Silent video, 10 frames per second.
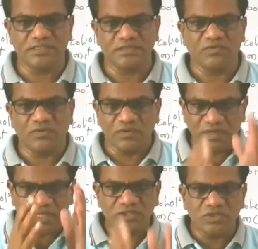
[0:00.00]
So
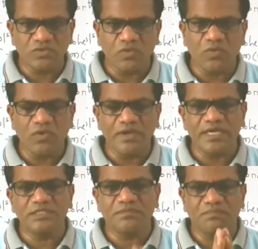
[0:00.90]
H2O is